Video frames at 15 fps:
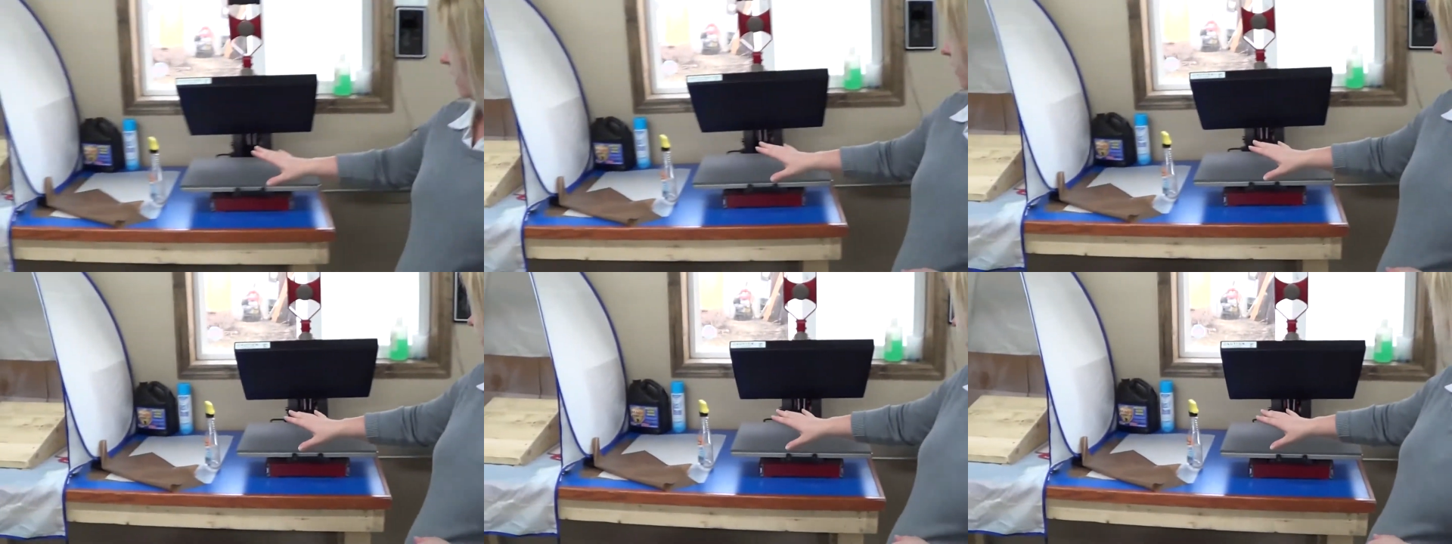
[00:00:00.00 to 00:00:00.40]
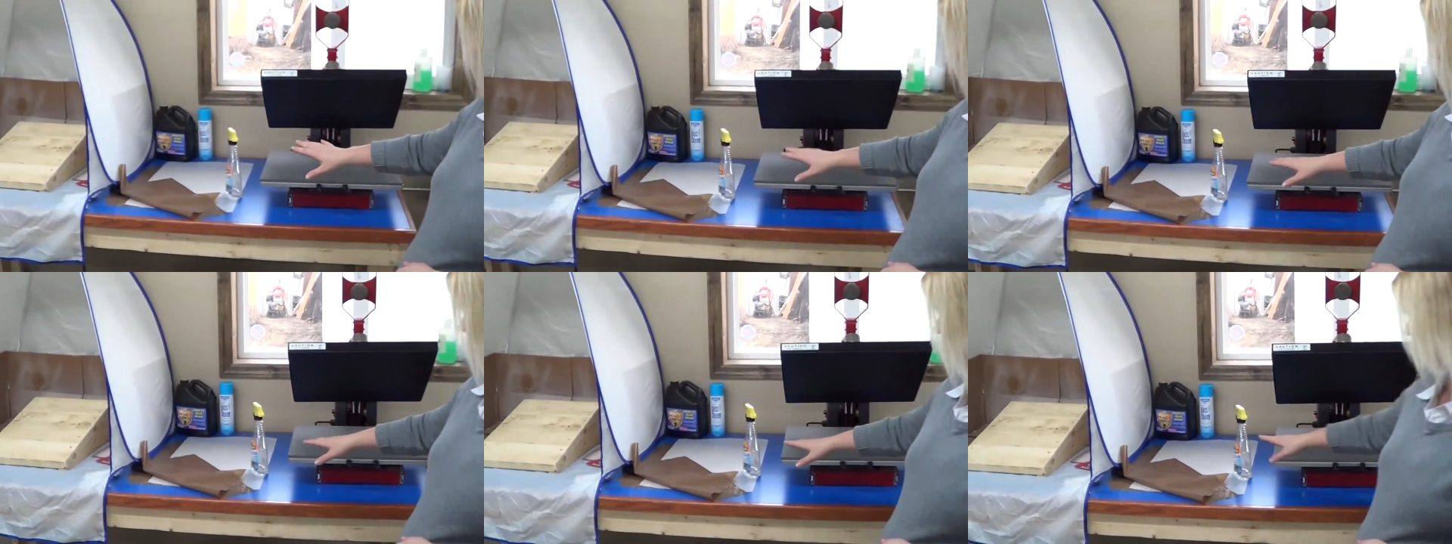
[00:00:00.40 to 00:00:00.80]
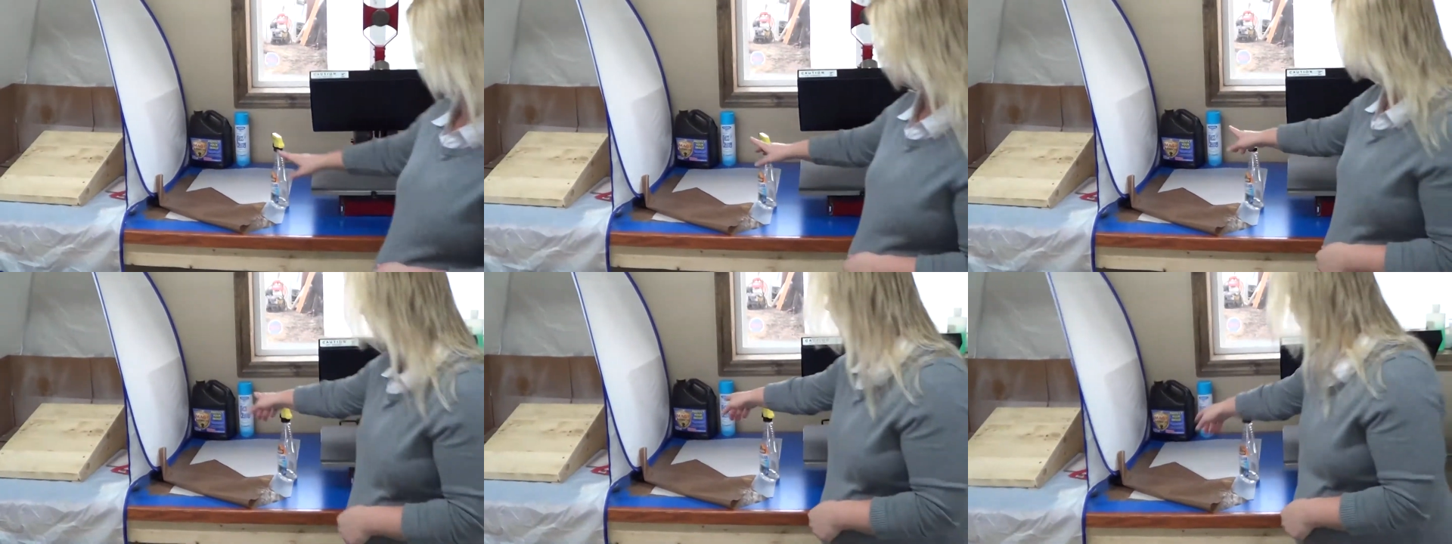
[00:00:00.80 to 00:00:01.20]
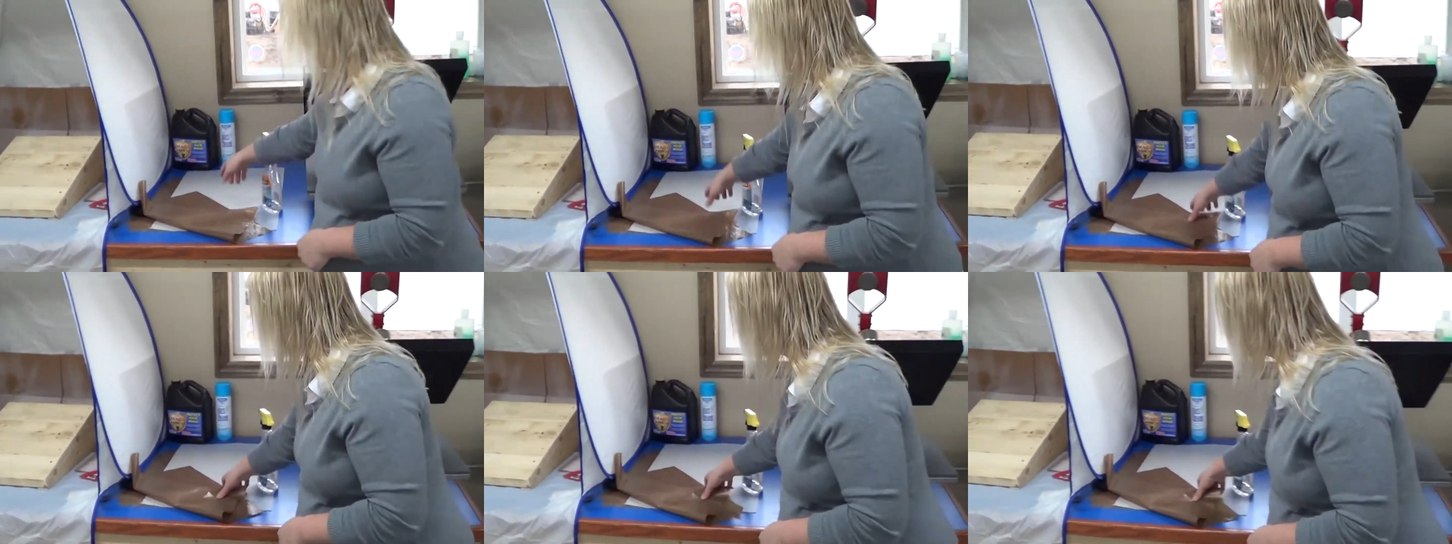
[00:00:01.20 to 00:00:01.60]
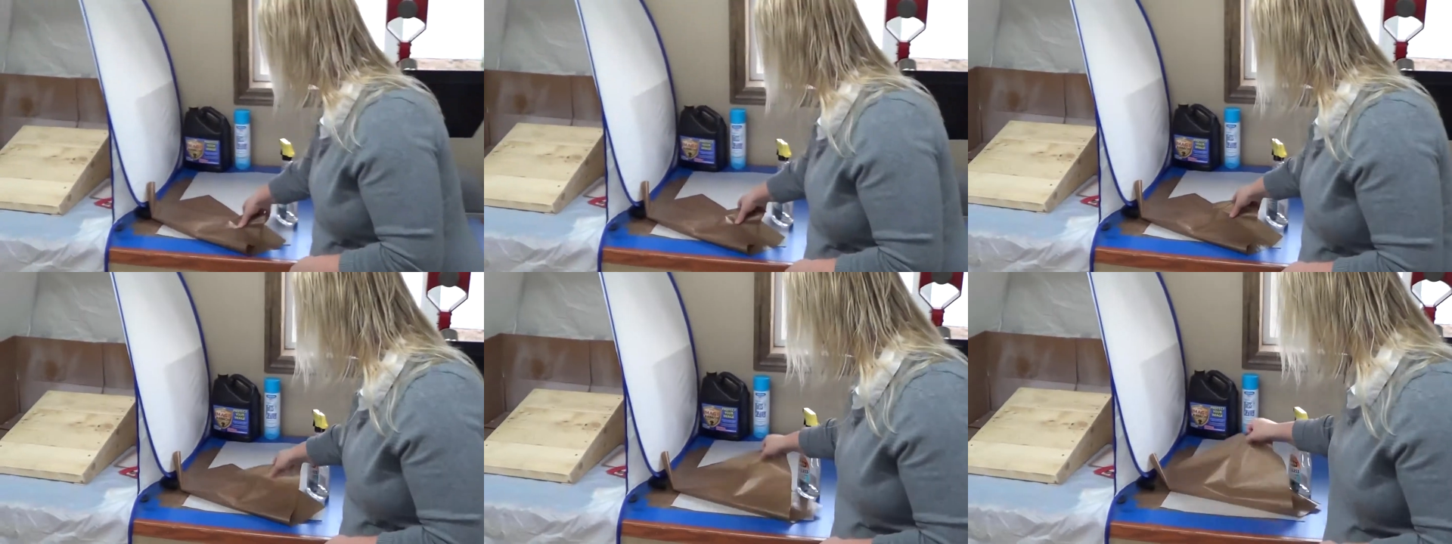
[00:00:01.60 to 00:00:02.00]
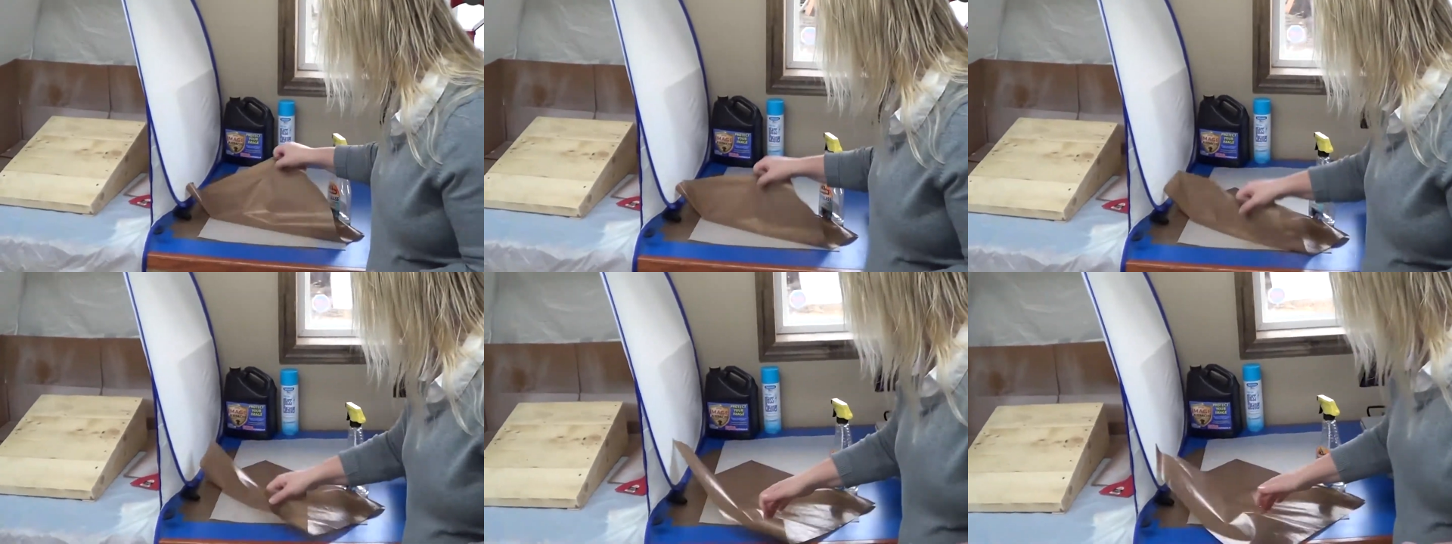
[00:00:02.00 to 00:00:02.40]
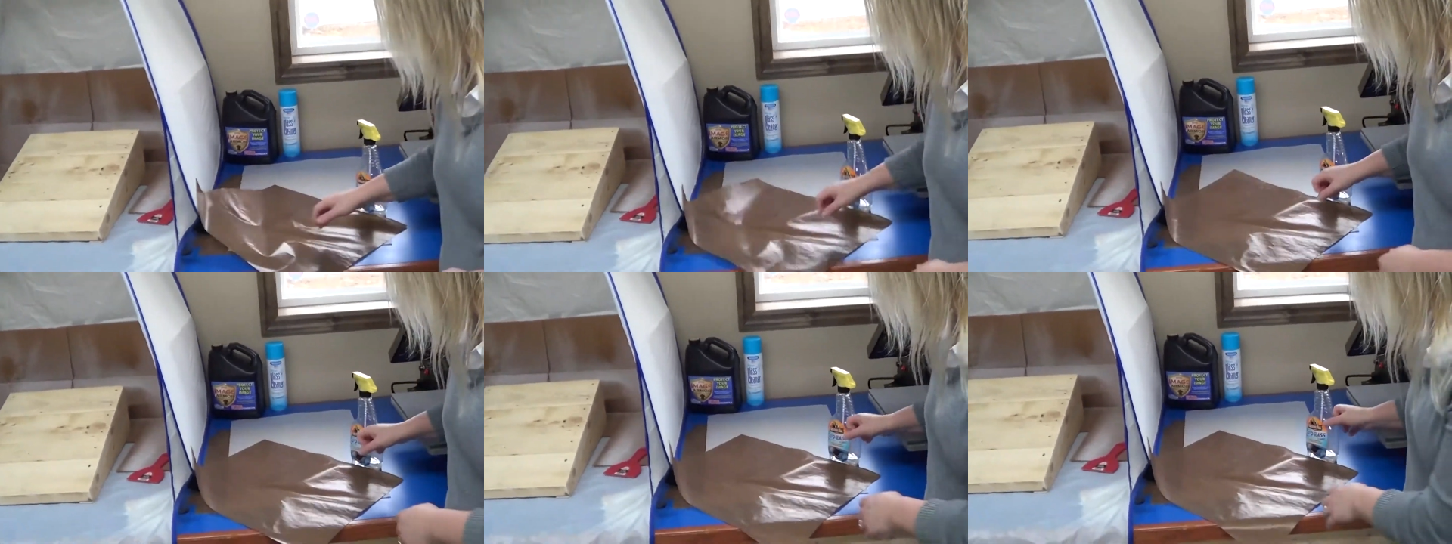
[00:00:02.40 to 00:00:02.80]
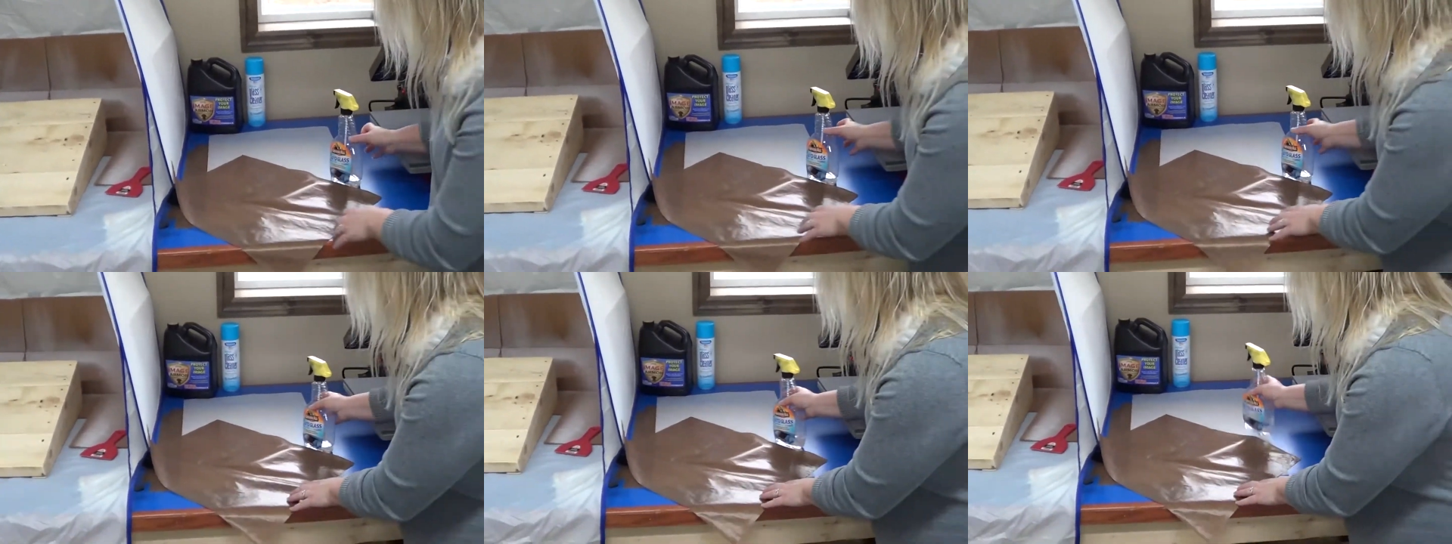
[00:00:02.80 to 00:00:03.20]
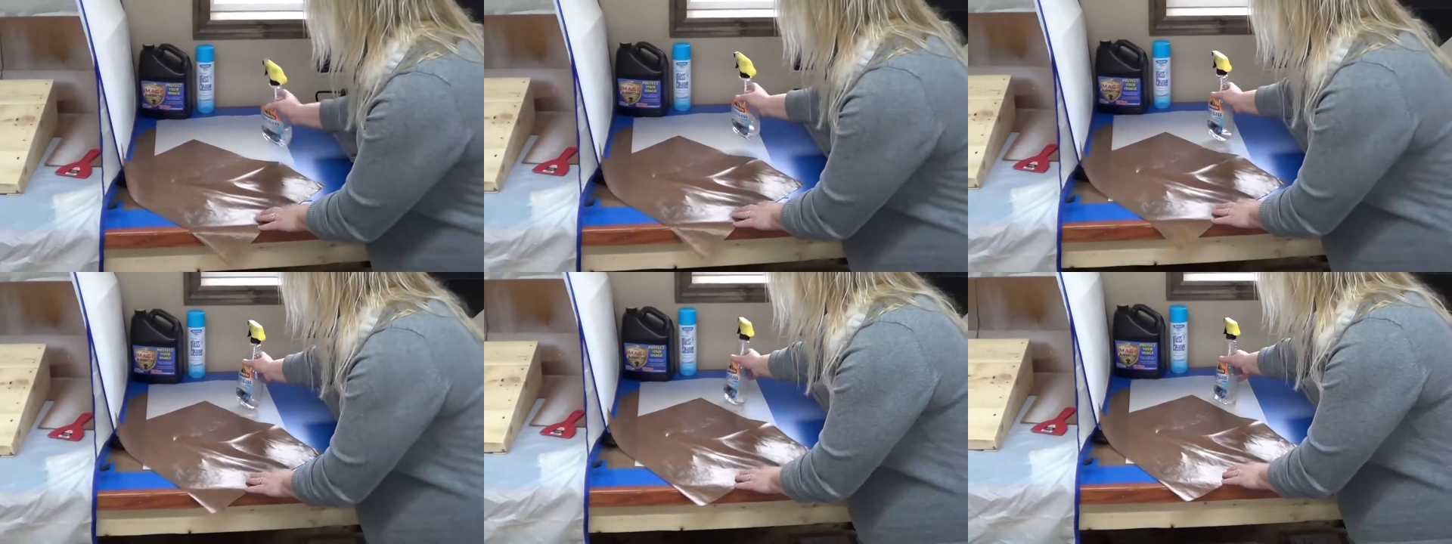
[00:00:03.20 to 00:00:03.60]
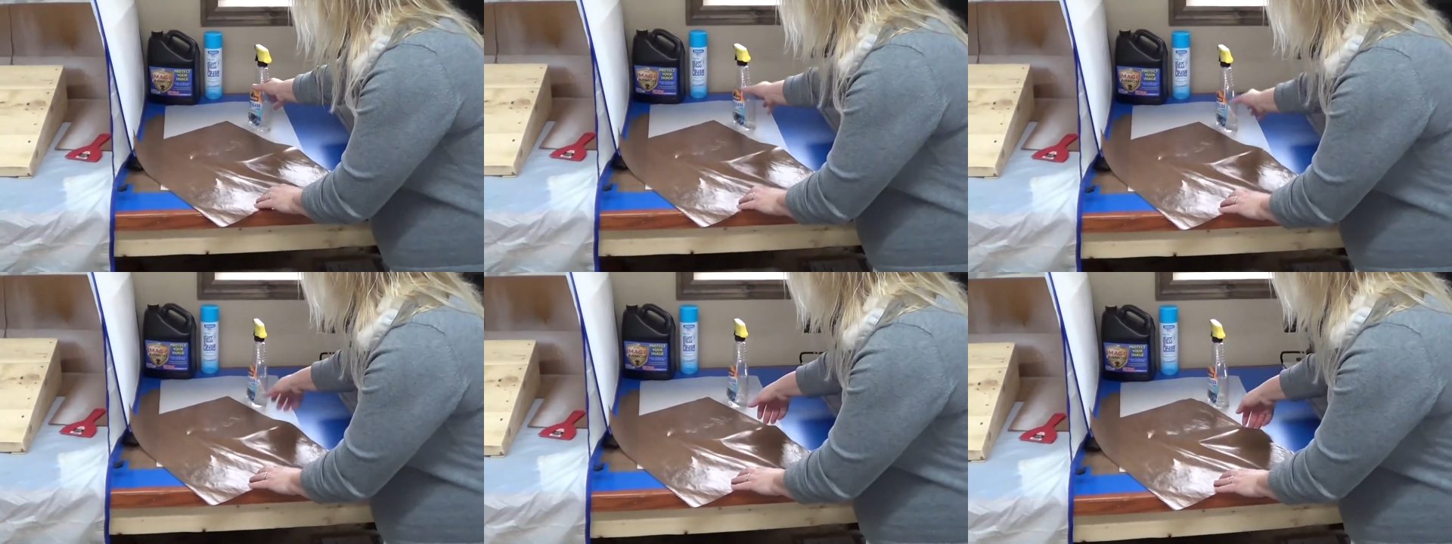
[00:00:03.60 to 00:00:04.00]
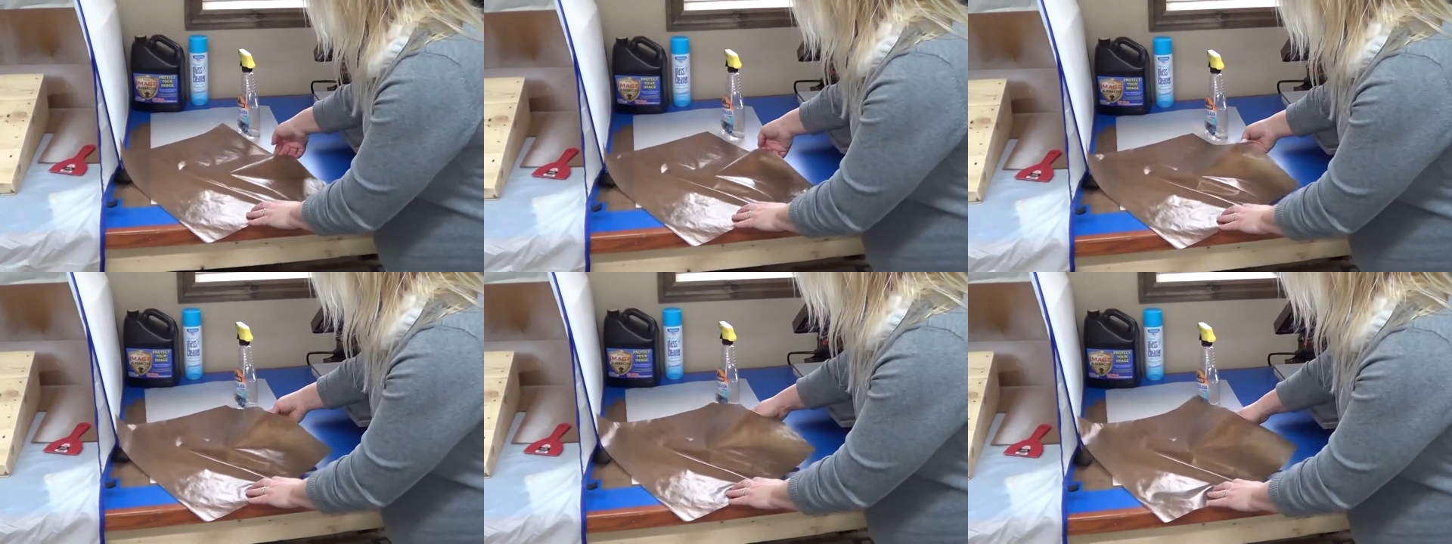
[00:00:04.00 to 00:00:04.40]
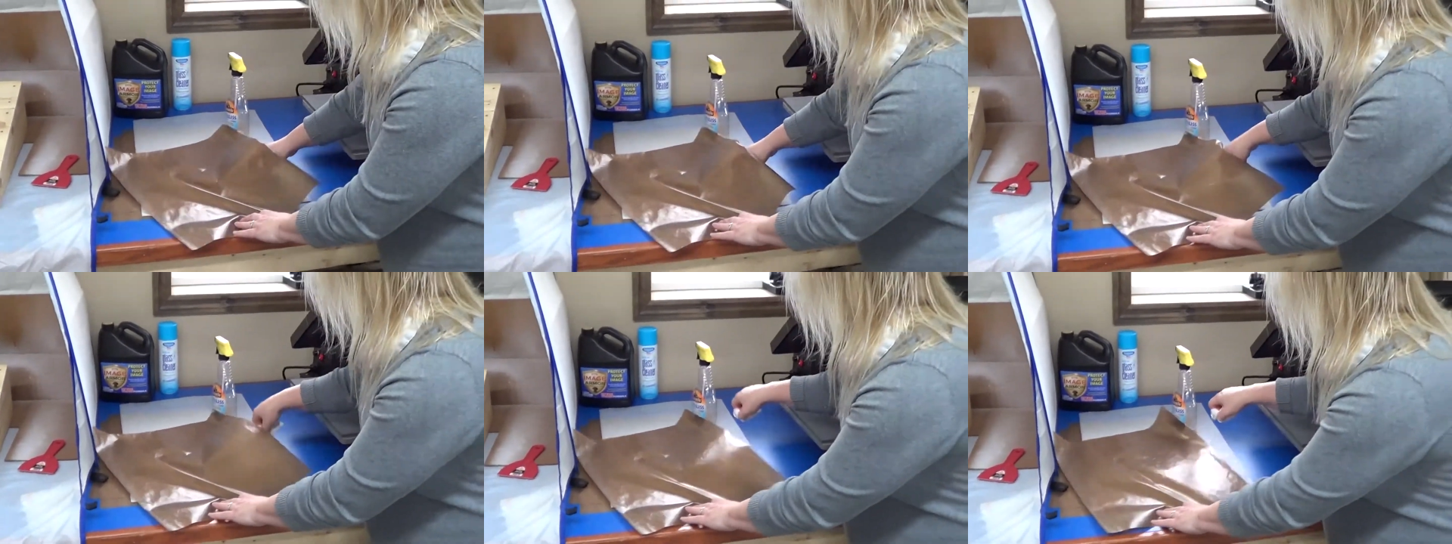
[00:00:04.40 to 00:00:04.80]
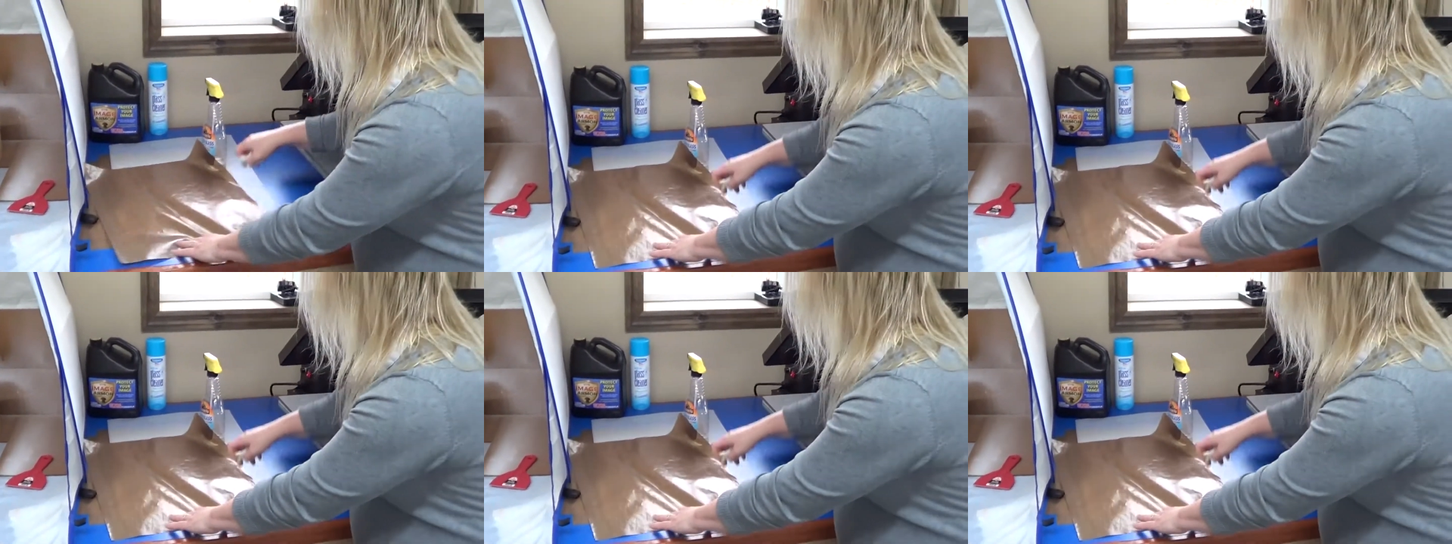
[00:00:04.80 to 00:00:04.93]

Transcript: No face is visible, so there are no lips to read.